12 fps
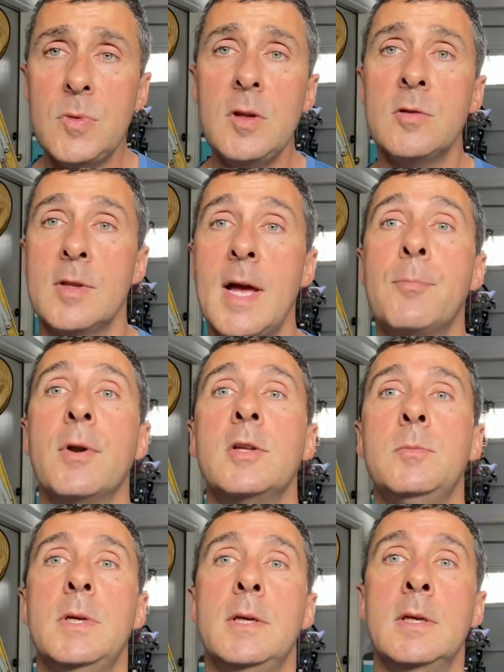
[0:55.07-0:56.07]
So that brings
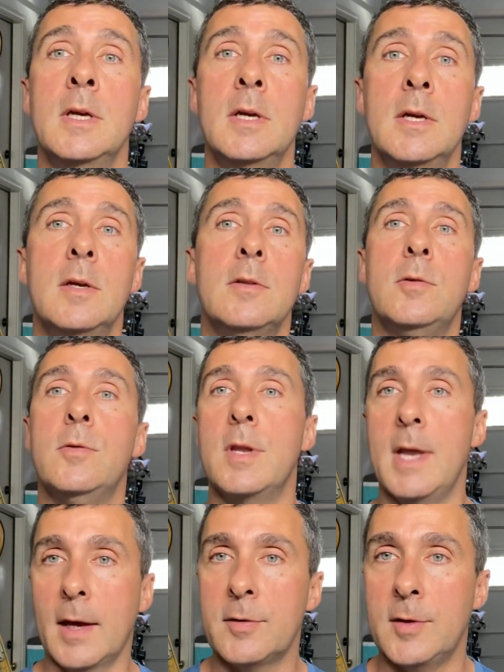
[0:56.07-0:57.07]
me to the
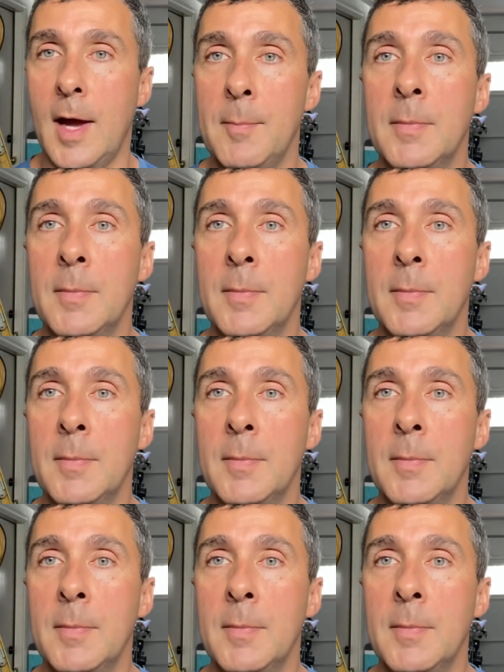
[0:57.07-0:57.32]
next step.